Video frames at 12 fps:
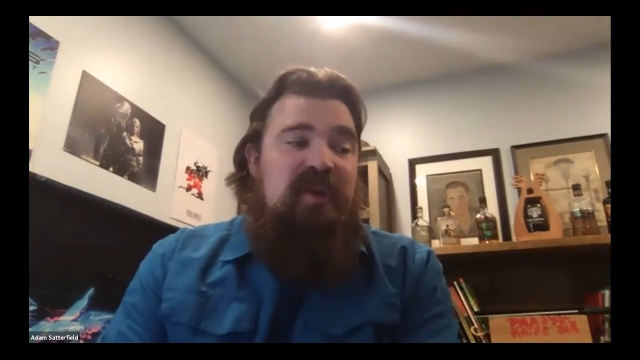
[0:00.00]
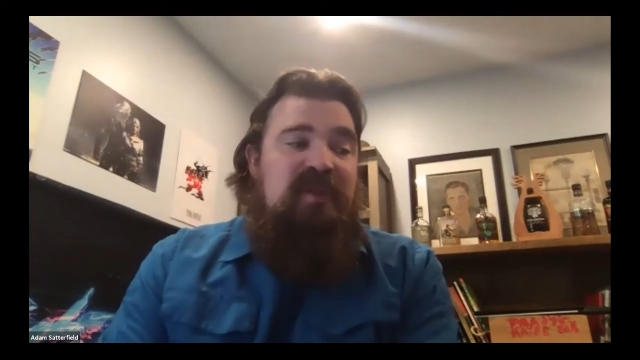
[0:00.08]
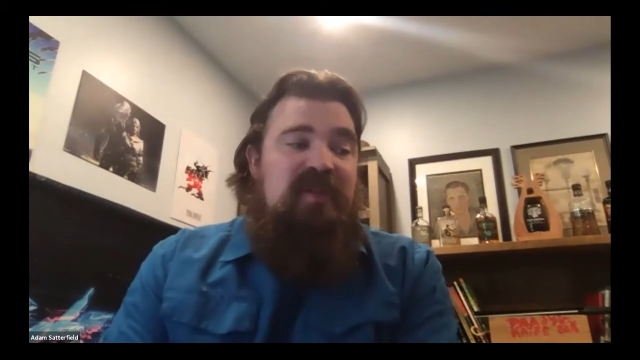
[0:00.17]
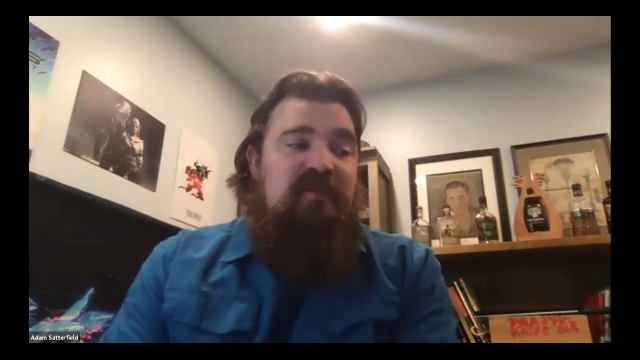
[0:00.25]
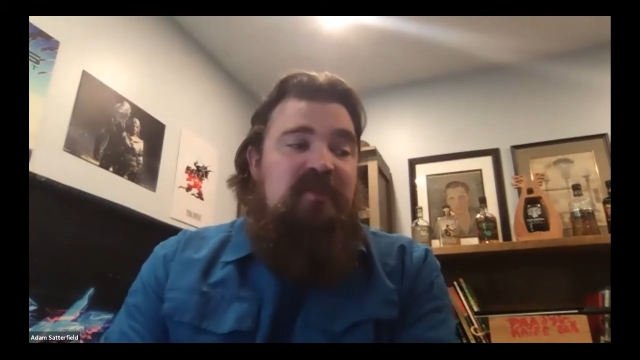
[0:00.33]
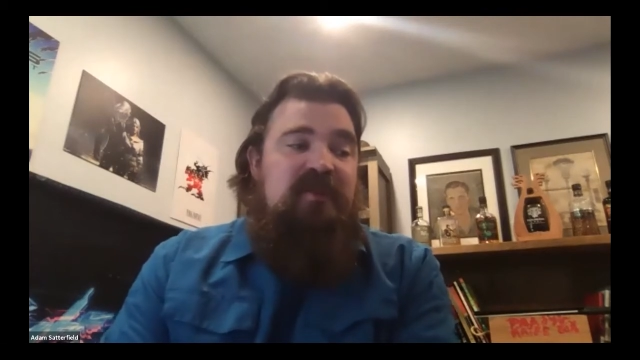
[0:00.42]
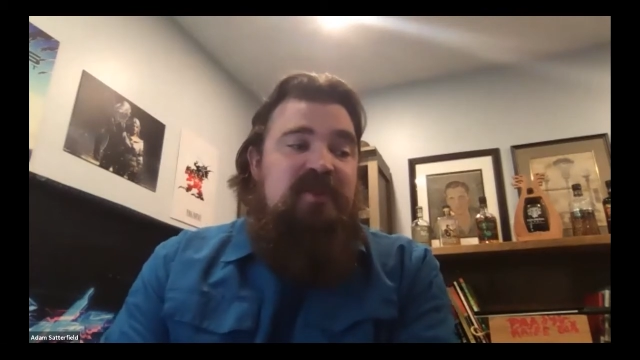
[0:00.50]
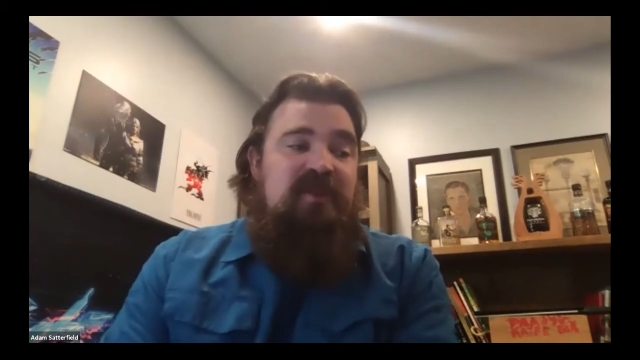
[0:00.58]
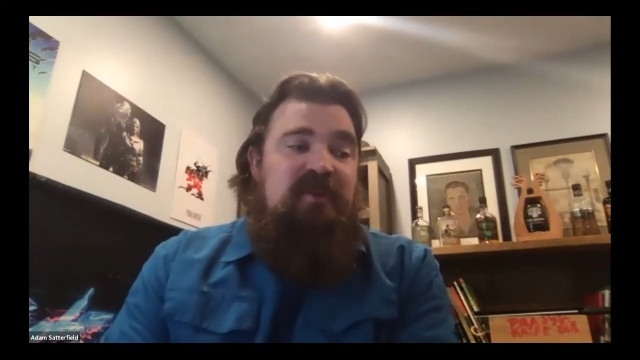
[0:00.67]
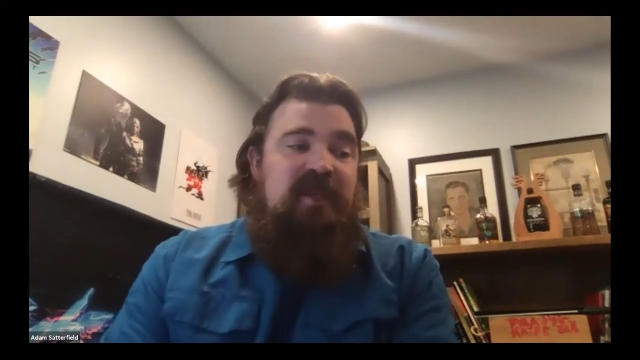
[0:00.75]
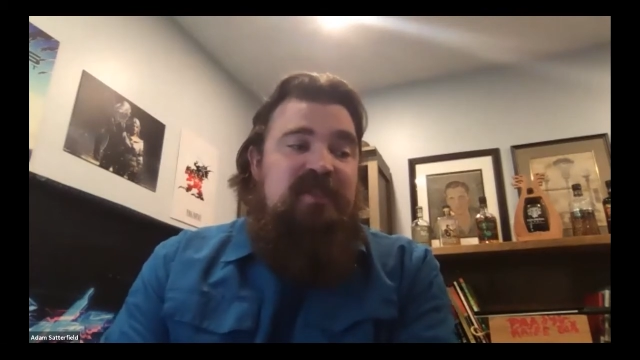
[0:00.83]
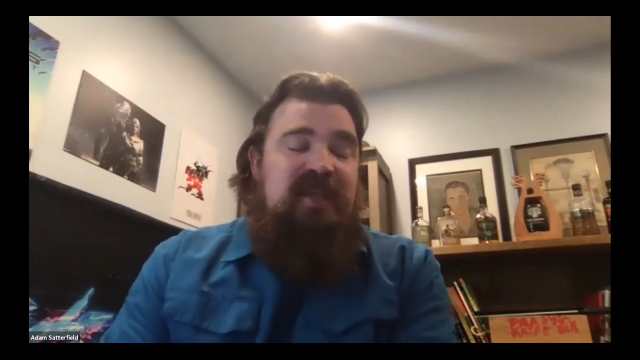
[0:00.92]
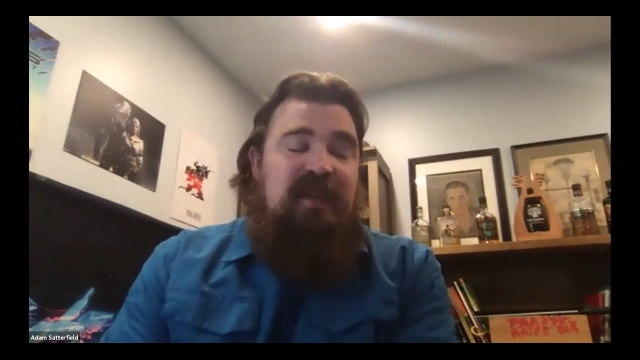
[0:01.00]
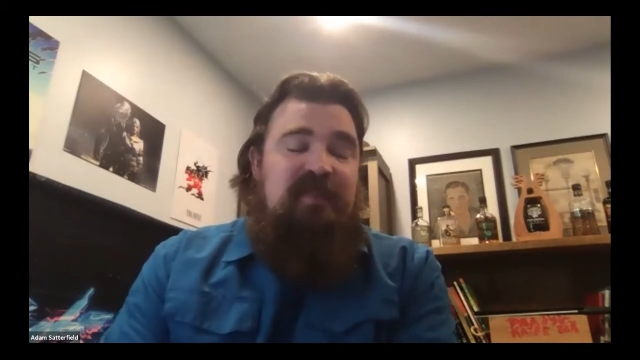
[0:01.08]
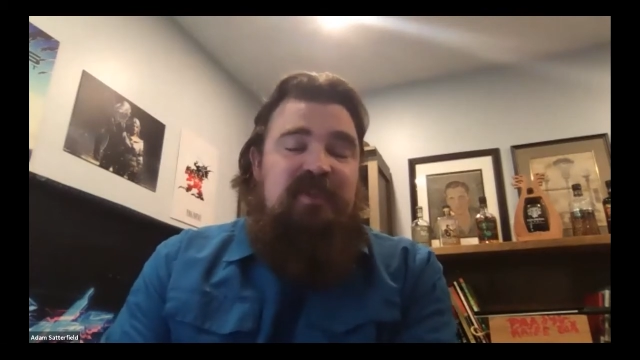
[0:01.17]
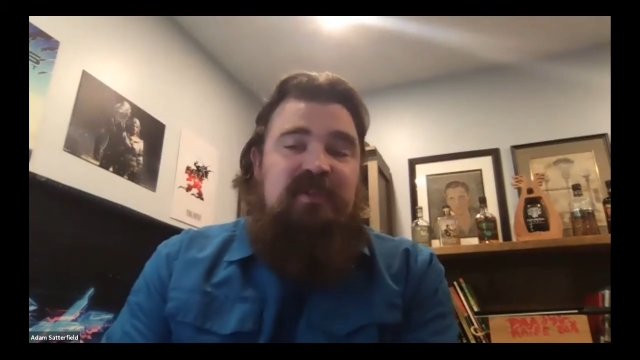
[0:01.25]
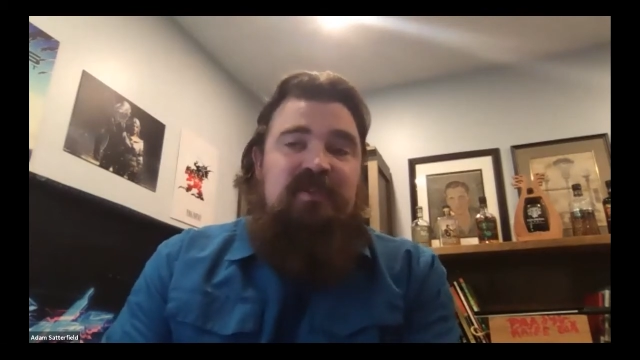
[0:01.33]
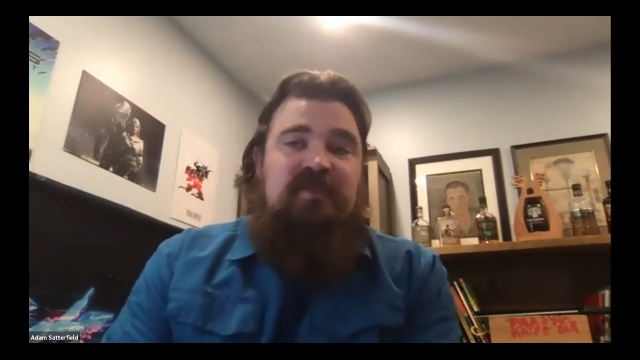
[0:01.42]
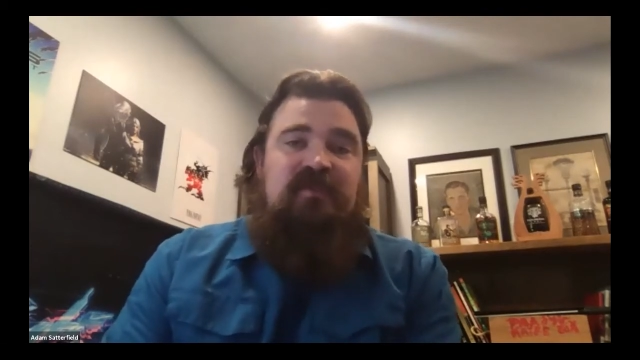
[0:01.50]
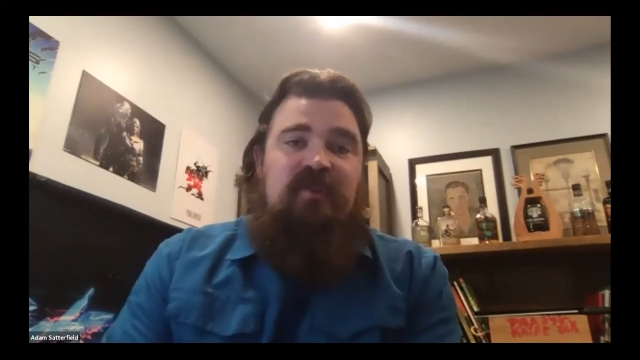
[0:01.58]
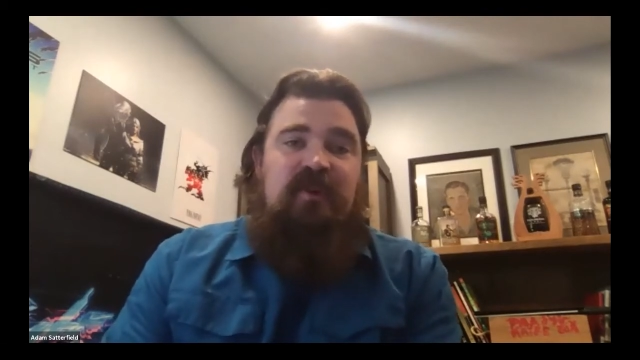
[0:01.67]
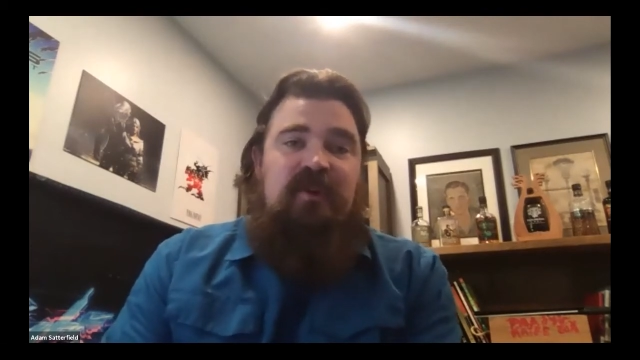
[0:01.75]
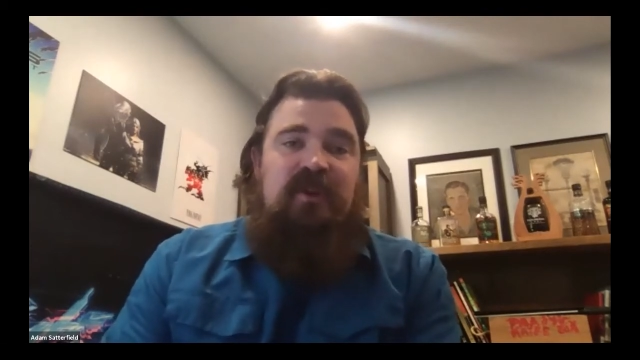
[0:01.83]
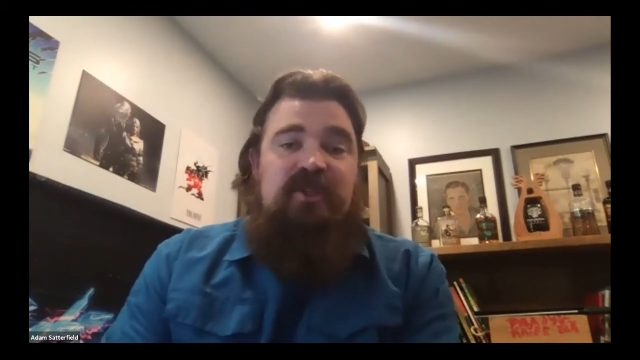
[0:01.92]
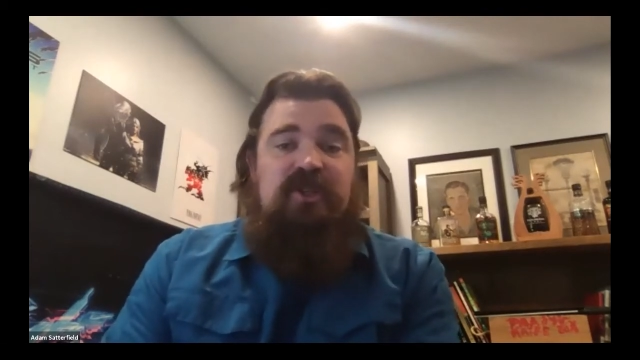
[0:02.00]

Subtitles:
of the first early adopters for